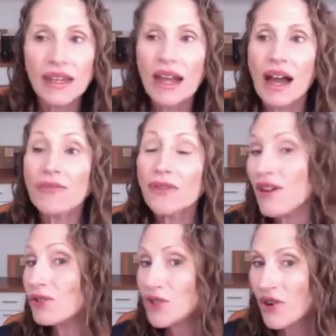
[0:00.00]
if you've
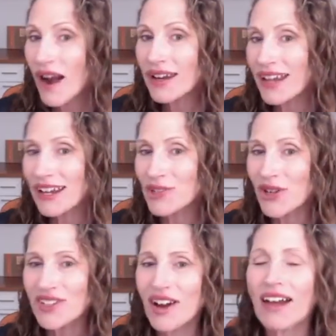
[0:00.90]
ever tried a
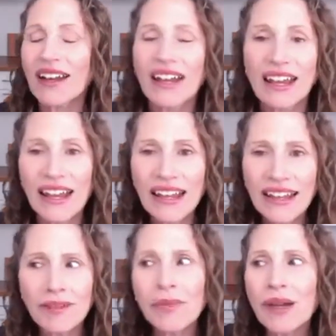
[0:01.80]
keto diet, it
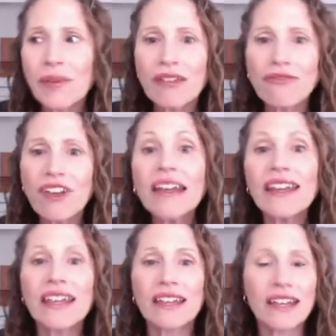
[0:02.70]
can be a bit
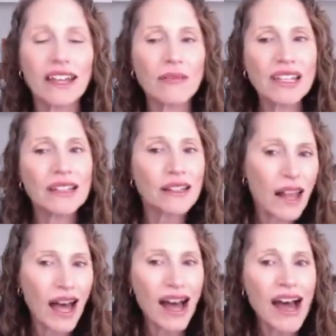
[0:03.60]
finicky. It can be a little
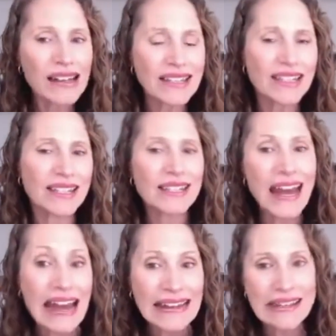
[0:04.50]
hard to
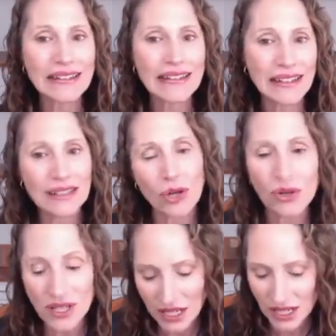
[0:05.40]
stay in
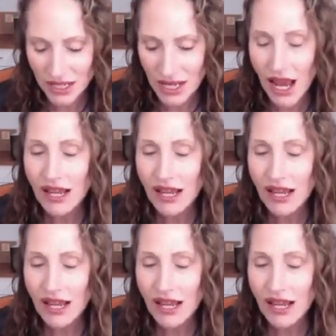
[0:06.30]
ketosis.